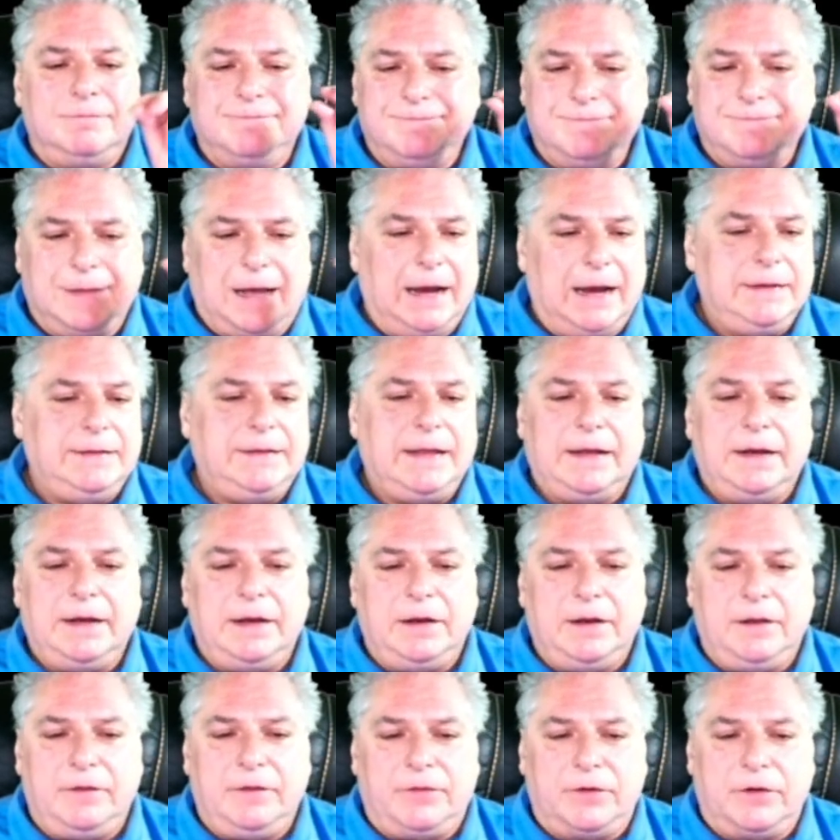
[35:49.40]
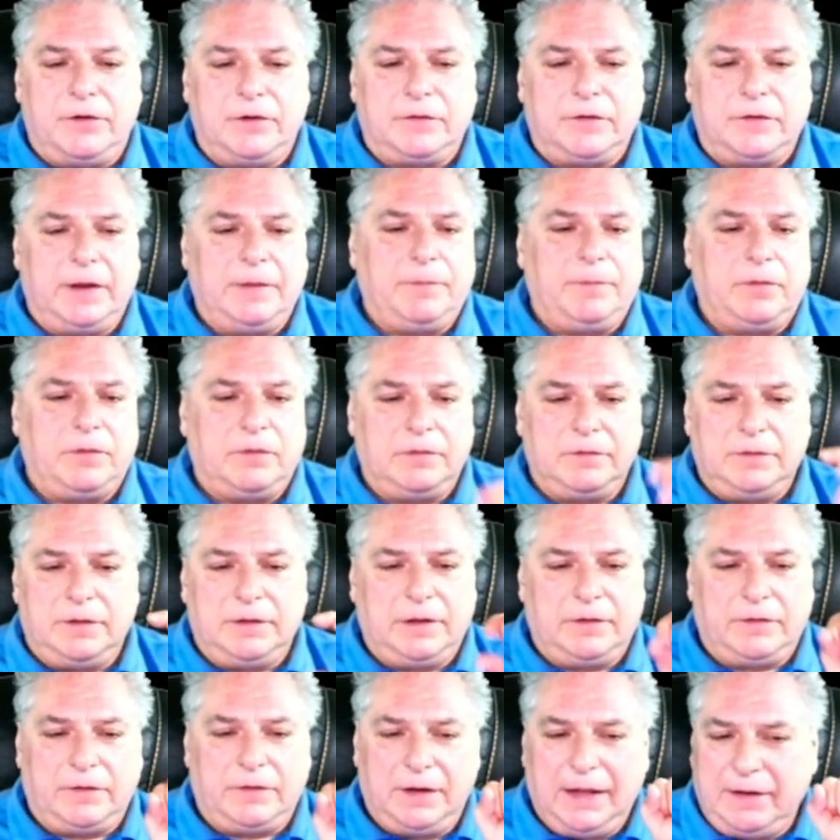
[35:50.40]
identity, for example,
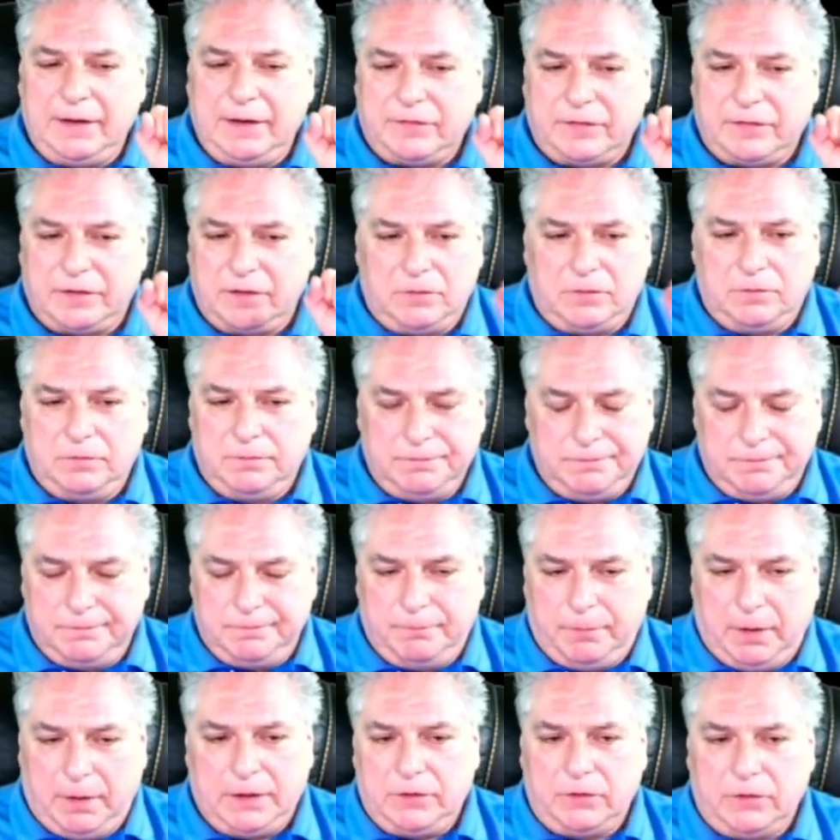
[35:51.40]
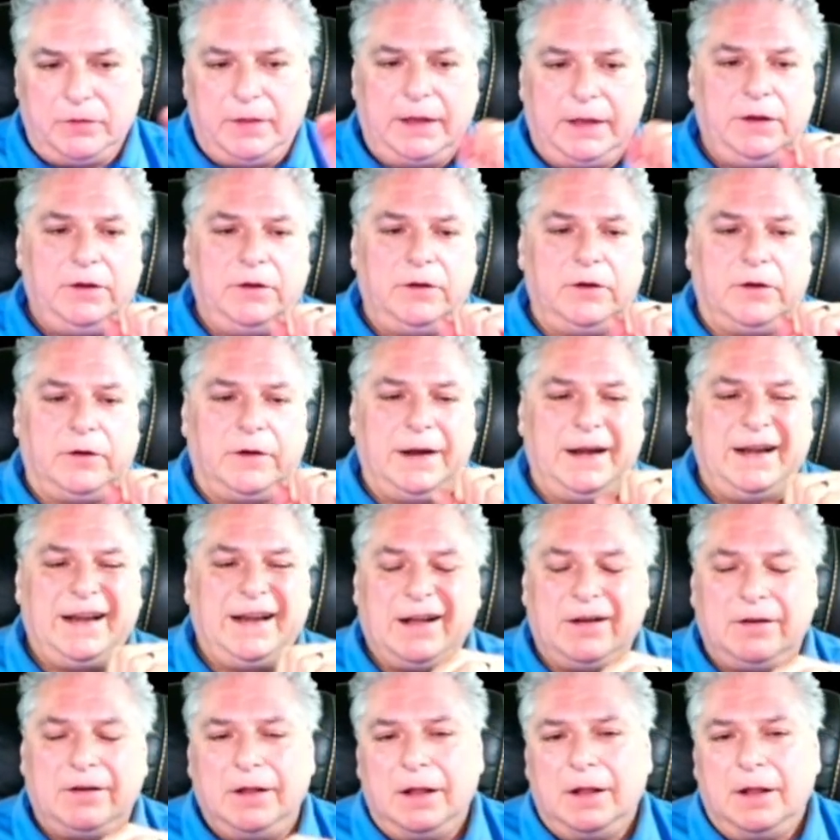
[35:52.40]
that's a nice little bundle that you can create.
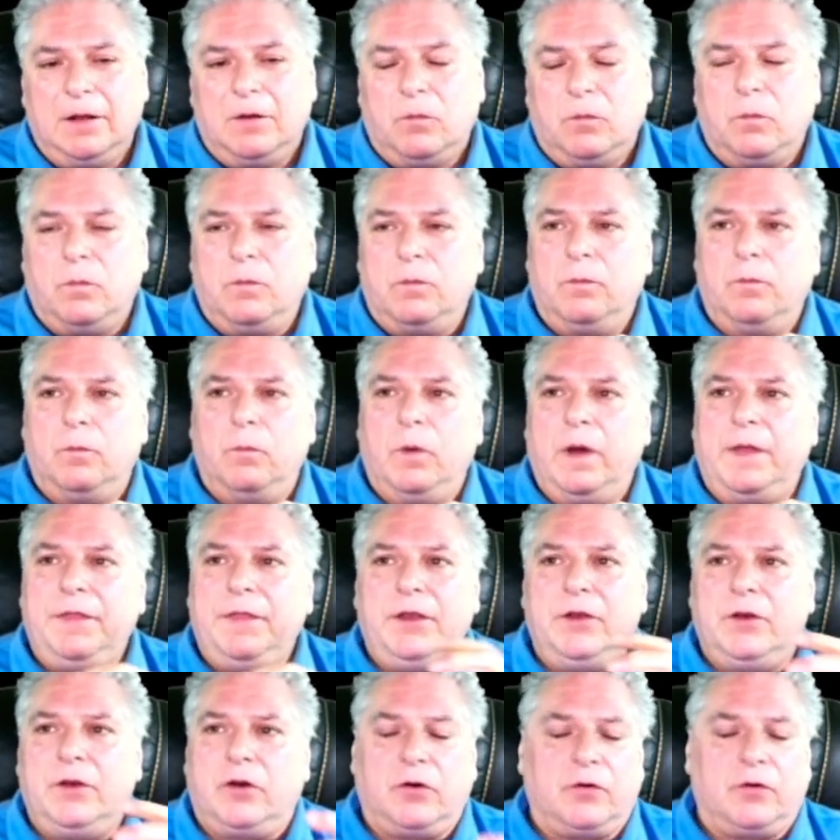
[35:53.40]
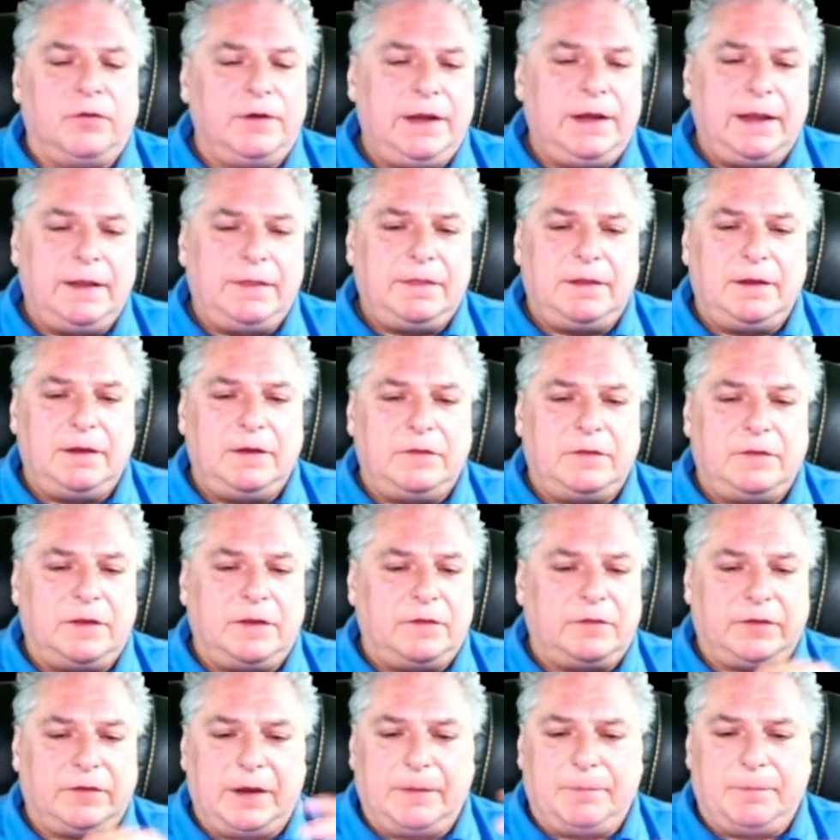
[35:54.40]
Now, whether you create these
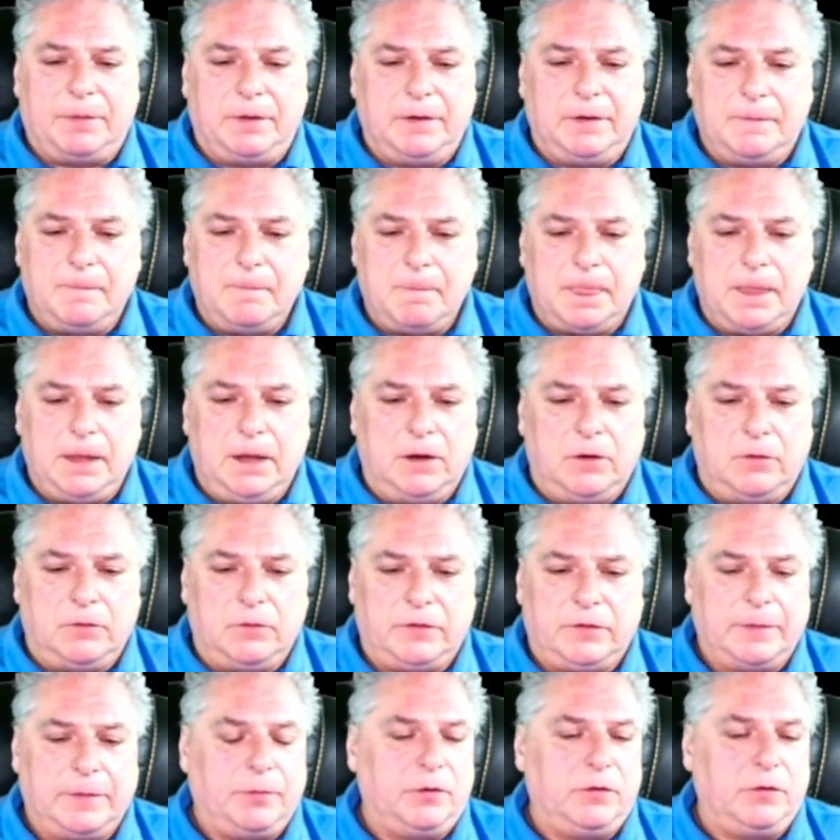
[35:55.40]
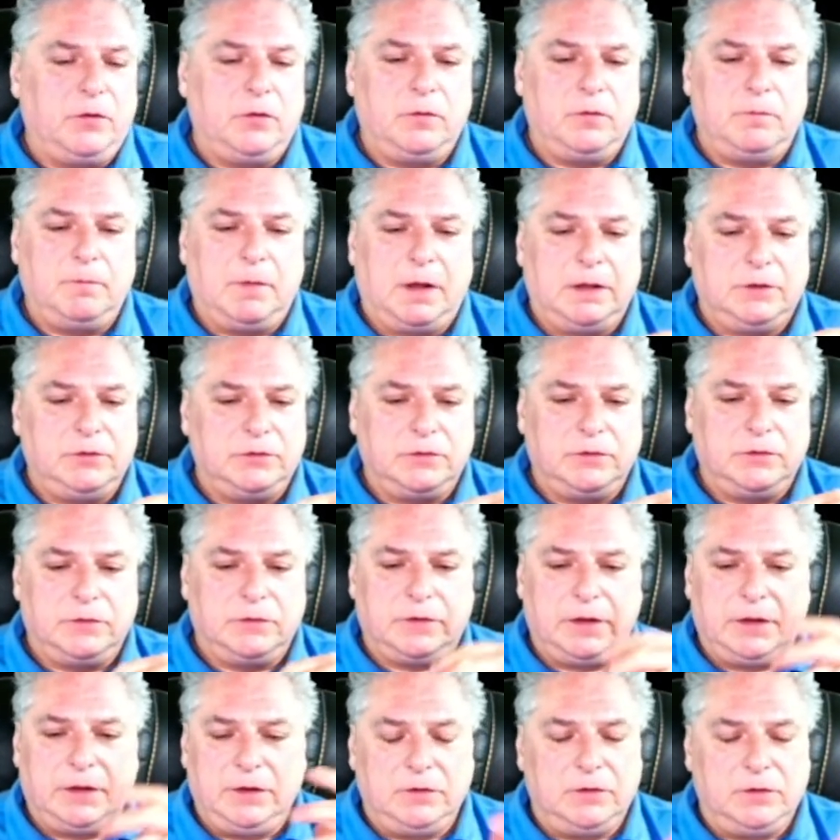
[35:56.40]
as separate node modules
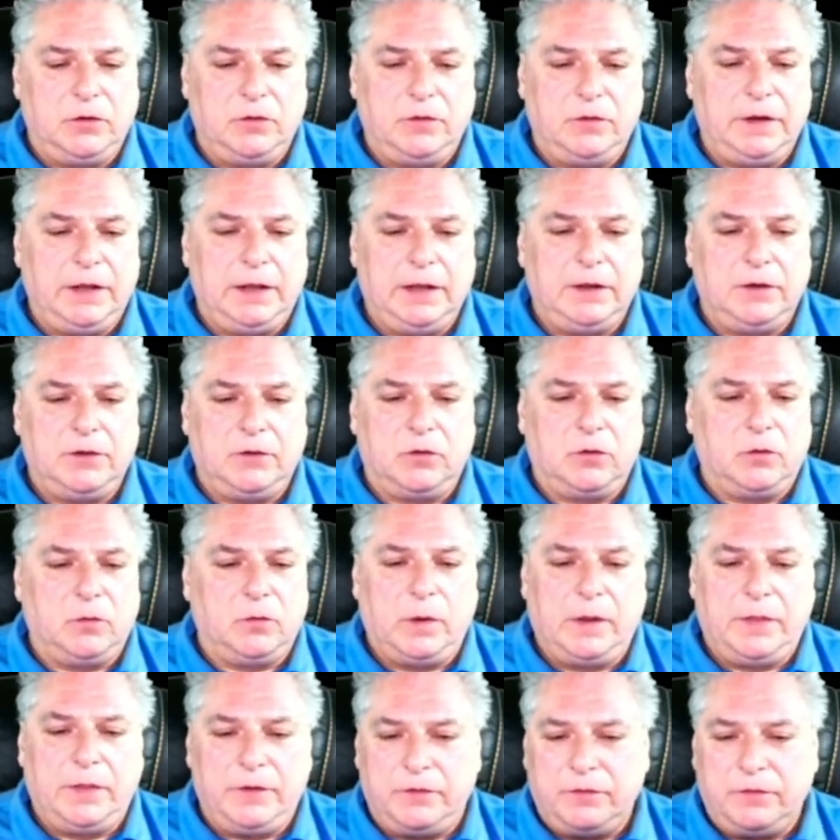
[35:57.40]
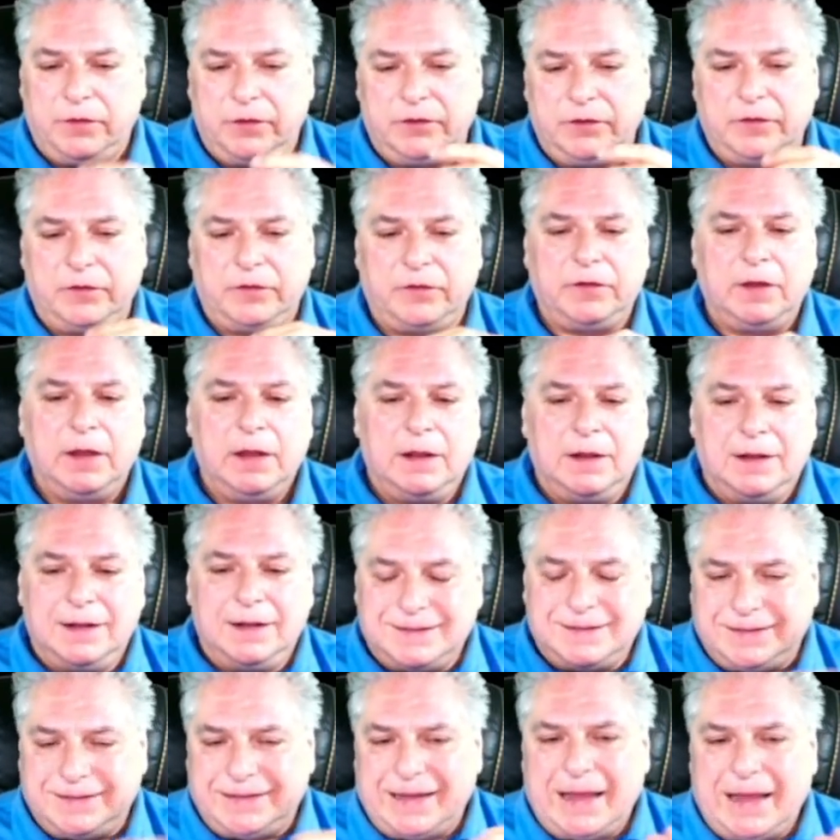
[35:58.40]
that you load in, or whether they're just
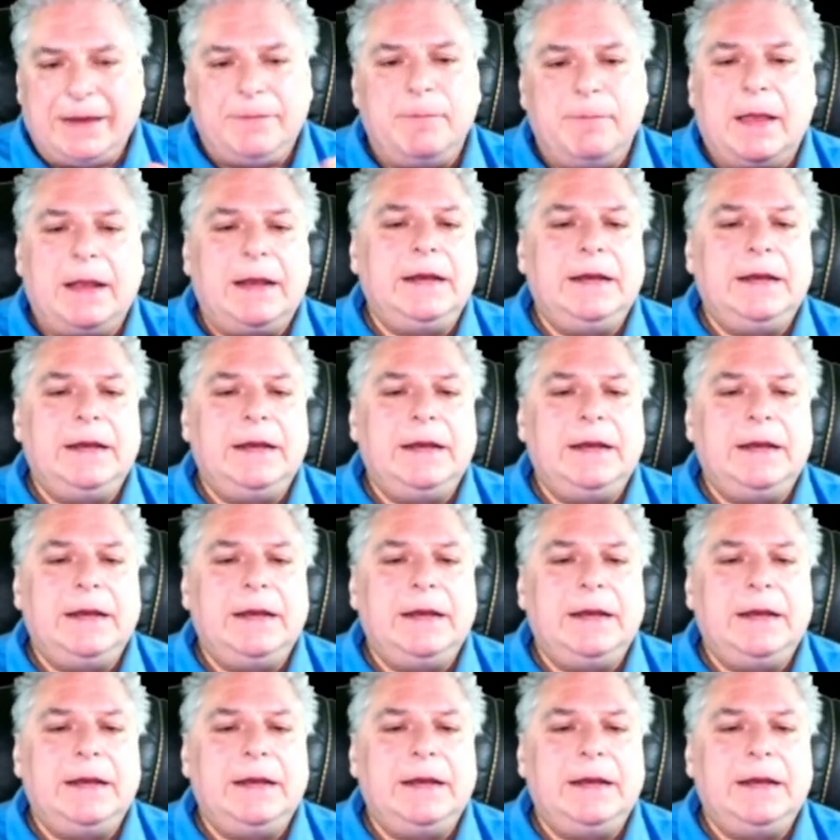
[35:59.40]
segmented